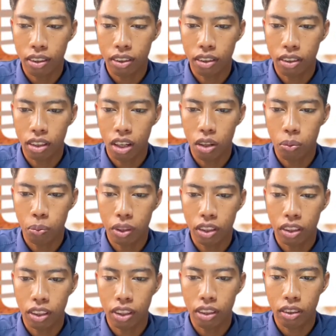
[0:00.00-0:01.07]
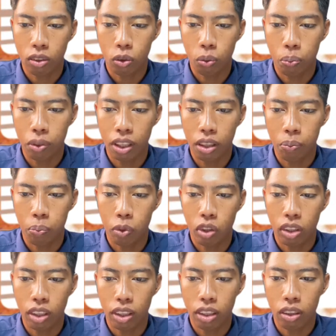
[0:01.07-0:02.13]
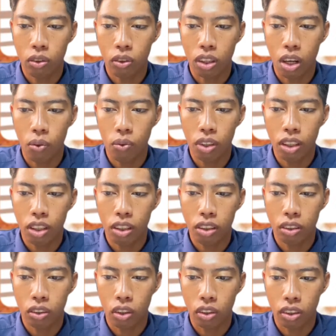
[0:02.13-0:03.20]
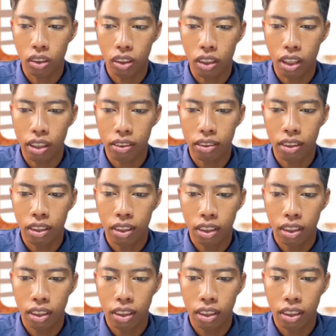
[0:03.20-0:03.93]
raw material to be imported to cover the shortage.